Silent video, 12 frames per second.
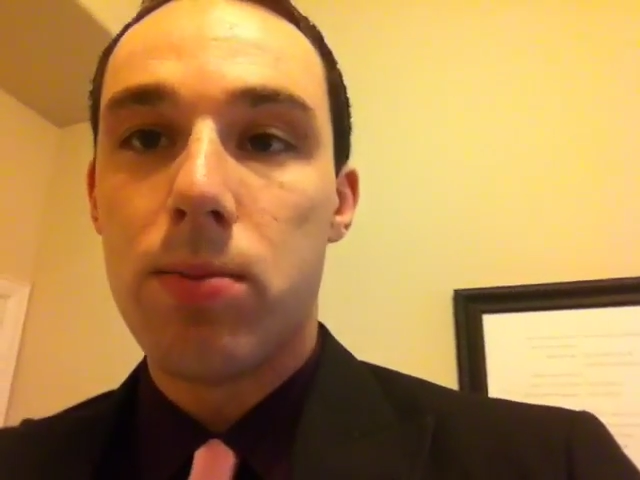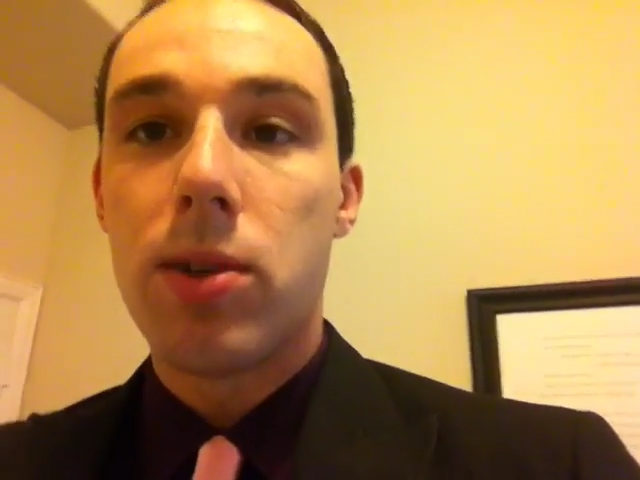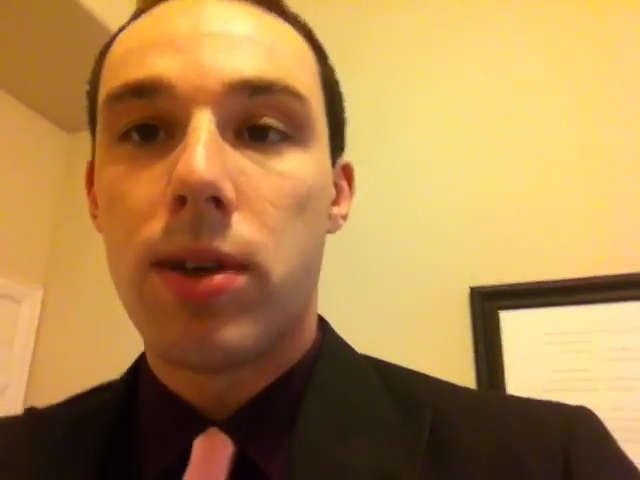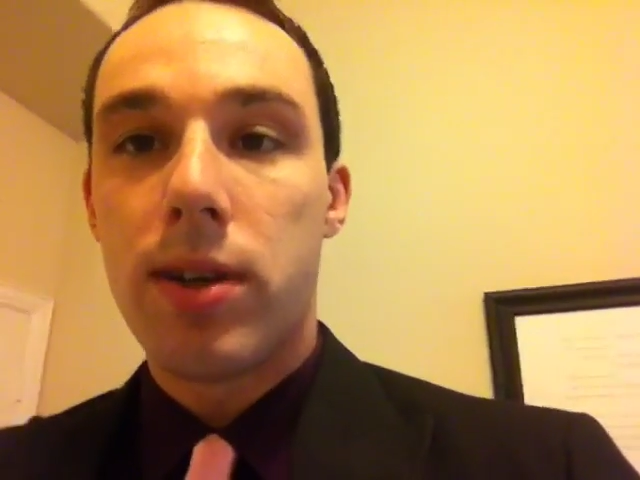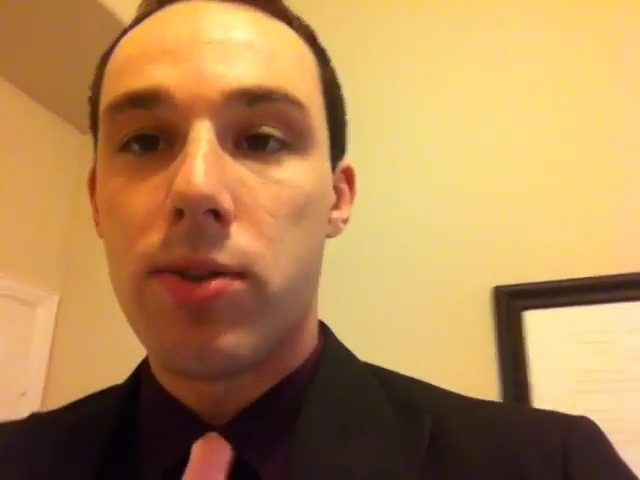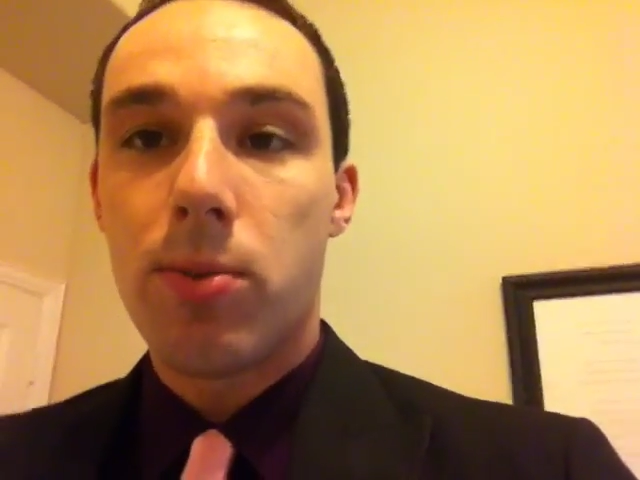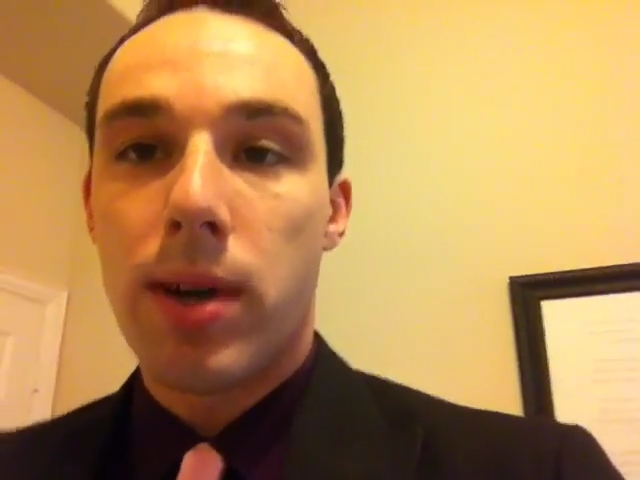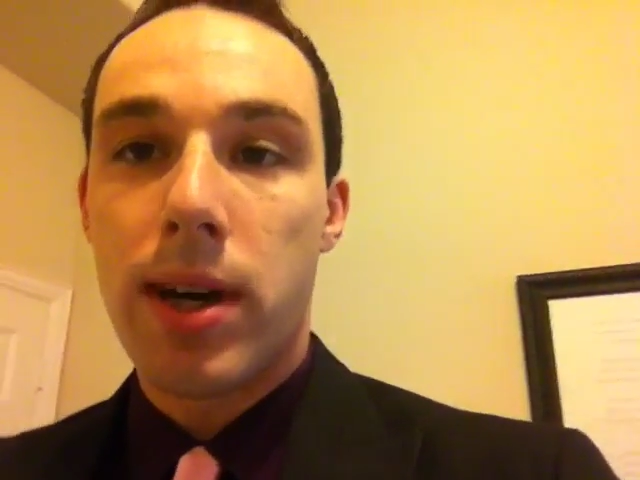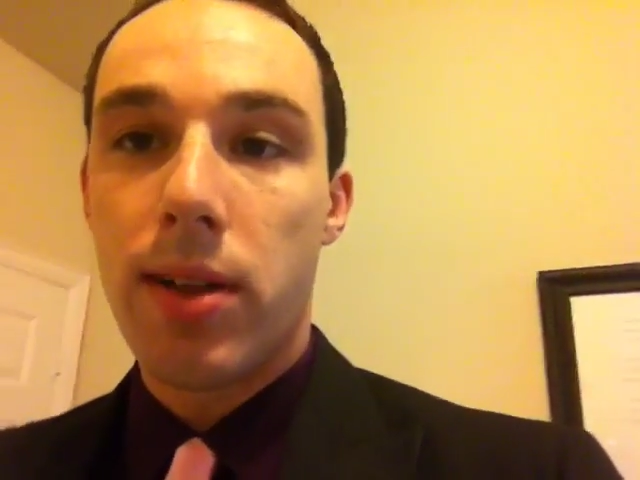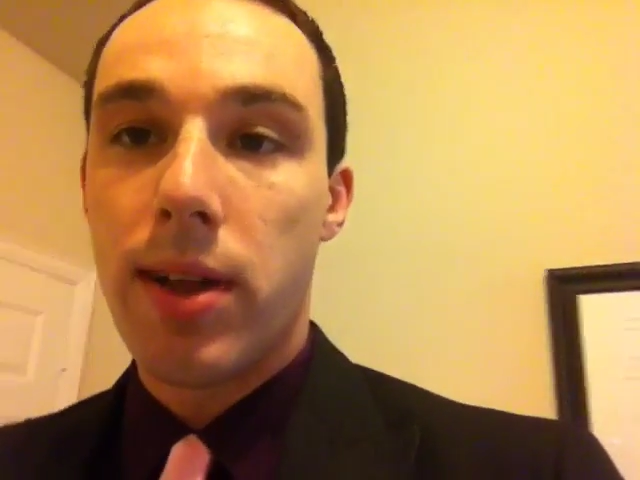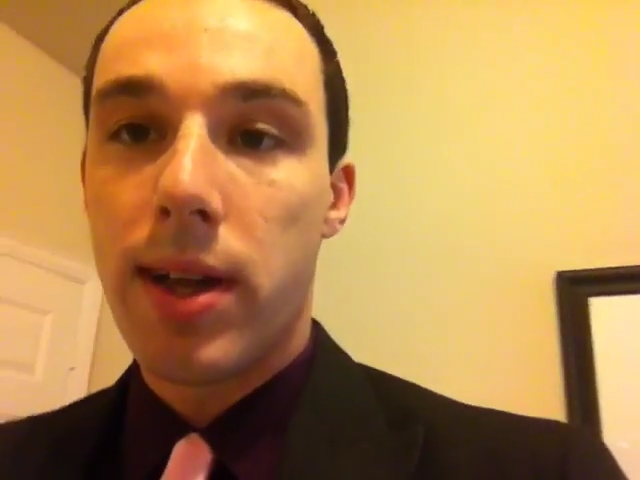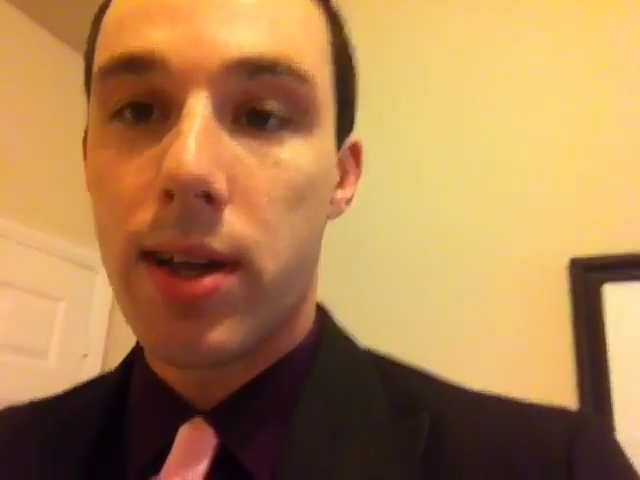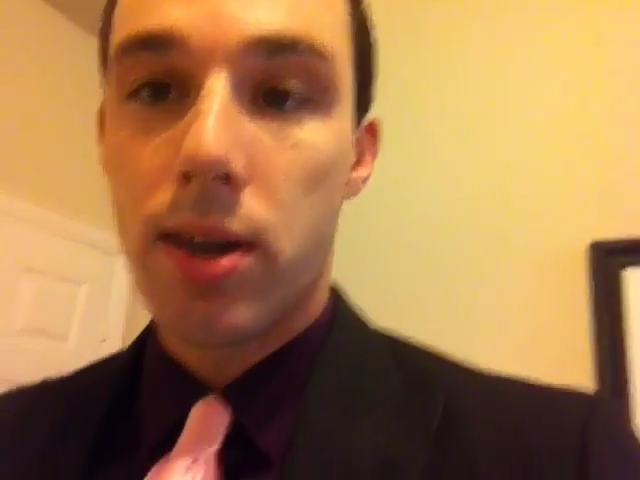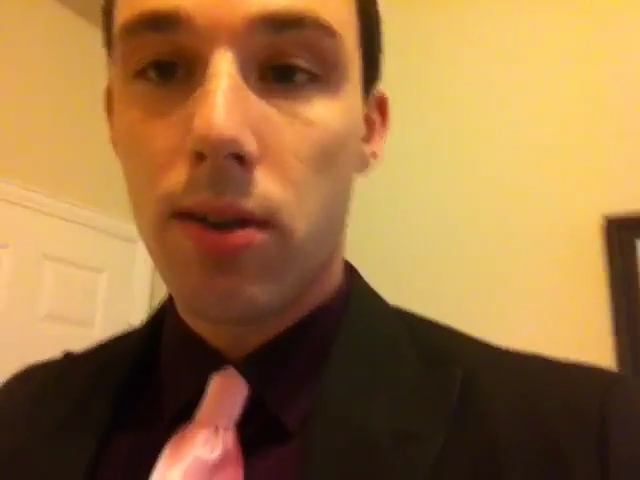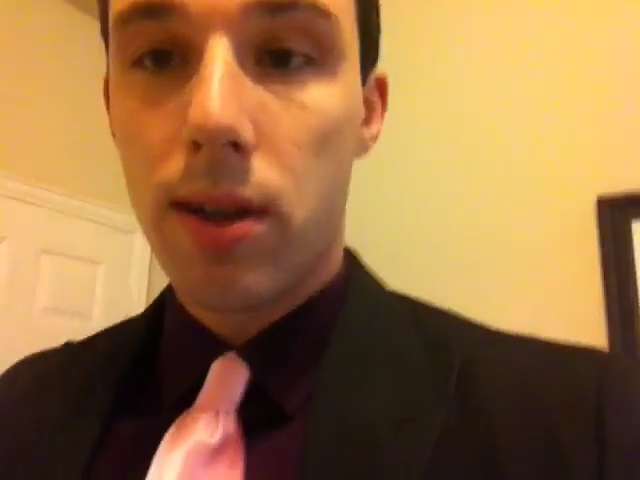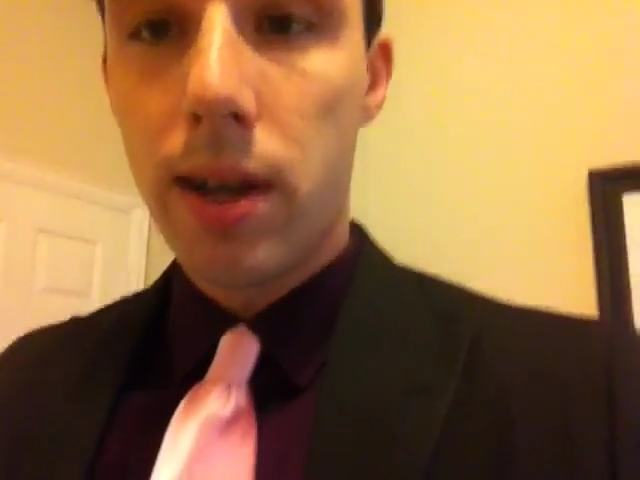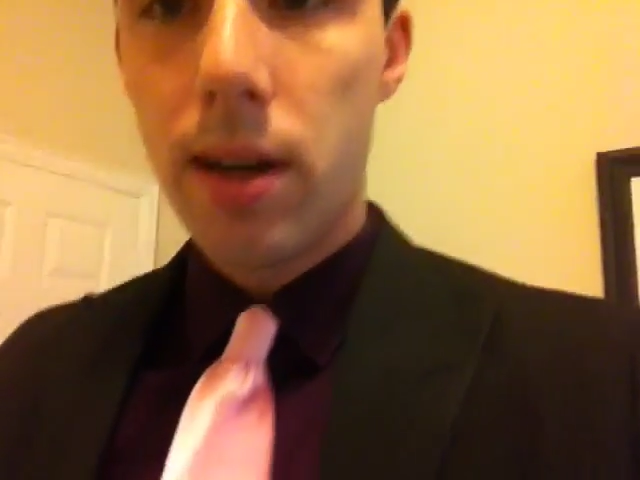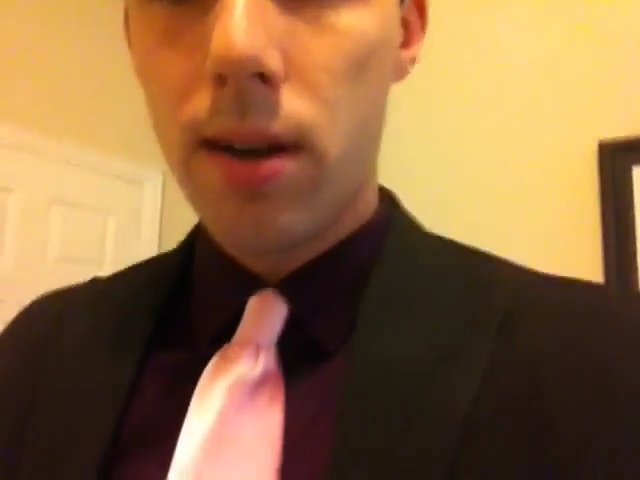so that's why I like it a
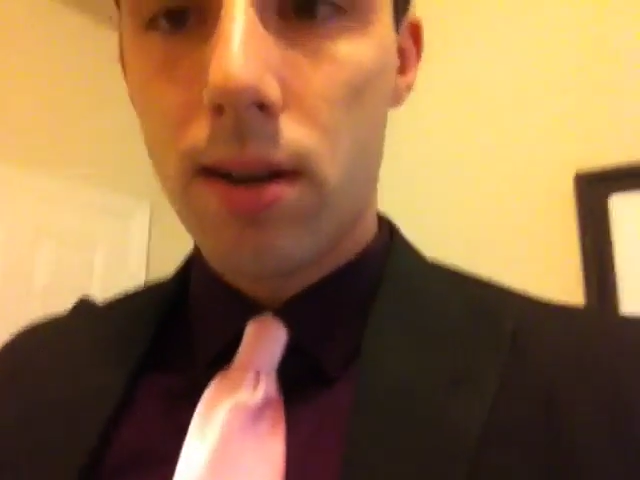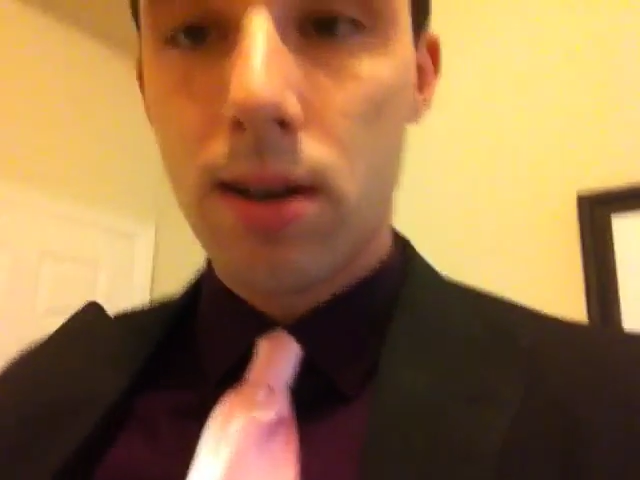lot.